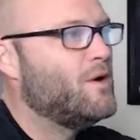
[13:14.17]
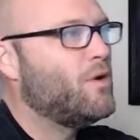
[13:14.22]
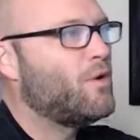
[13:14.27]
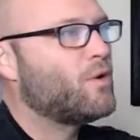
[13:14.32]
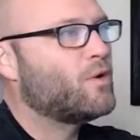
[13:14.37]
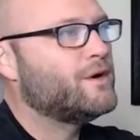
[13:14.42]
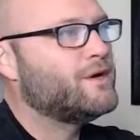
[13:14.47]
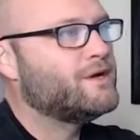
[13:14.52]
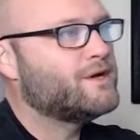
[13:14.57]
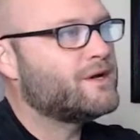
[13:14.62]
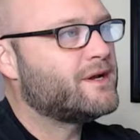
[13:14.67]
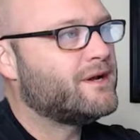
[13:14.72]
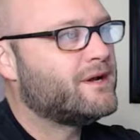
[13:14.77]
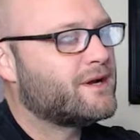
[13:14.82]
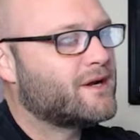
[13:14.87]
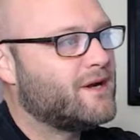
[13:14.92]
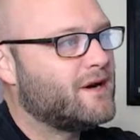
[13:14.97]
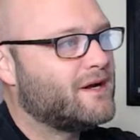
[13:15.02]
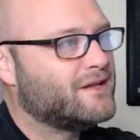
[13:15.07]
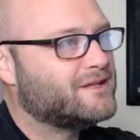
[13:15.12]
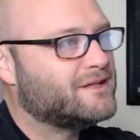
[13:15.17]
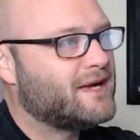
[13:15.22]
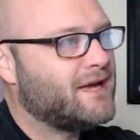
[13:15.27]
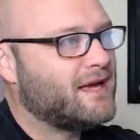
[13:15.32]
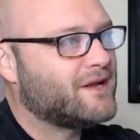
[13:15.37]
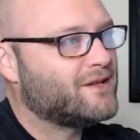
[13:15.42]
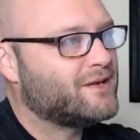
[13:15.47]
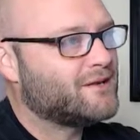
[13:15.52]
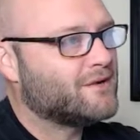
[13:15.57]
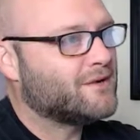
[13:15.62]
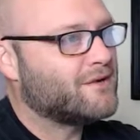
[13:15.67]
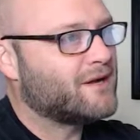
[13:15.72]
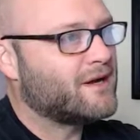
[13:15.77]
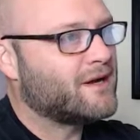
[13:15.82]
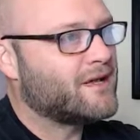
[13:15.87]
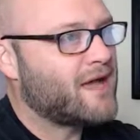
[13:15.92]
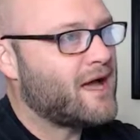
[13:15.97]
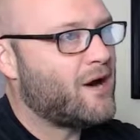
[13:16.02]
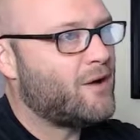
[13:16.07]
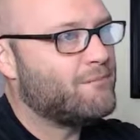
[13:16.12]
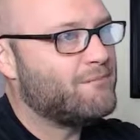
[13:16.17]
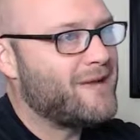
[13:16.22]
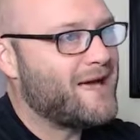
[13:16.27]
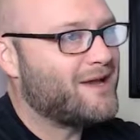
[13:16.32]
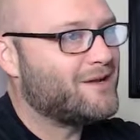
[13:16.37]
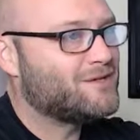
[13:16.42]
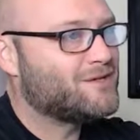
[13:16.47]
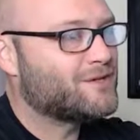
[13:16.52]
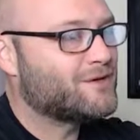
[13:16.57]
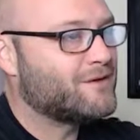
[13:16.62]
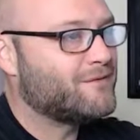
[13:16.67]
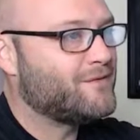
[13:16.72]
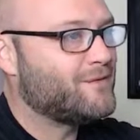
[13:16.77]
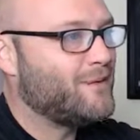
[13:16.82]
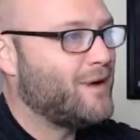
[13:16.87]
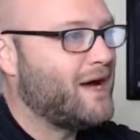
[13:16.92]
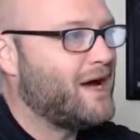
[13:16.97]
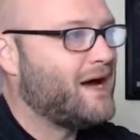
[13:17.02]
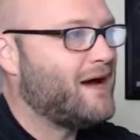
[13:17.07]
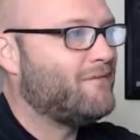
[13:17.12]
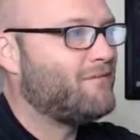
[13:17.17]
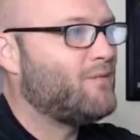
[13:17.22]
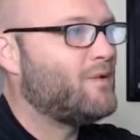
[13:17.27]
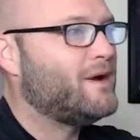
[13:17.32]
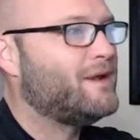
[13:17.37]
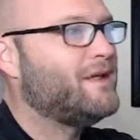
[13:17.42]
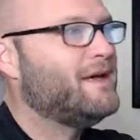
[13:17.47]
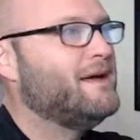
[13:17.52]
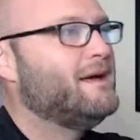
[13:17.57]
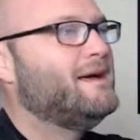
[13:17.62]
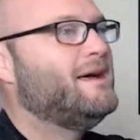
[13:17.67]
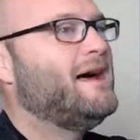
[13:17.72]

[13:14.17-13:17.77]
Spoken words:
or you can contact your account manager if you have one.